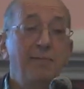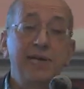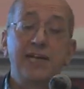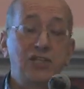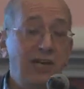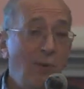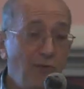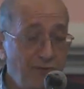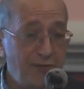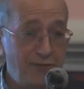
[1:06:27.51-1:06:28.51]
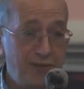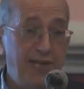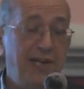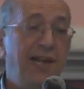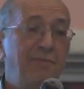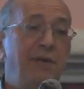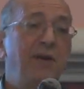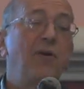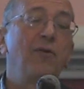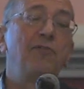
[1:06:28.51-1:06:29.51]
But actually, it wasn't a silly name
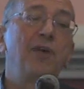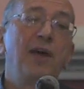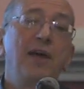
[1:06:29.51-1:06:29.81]
because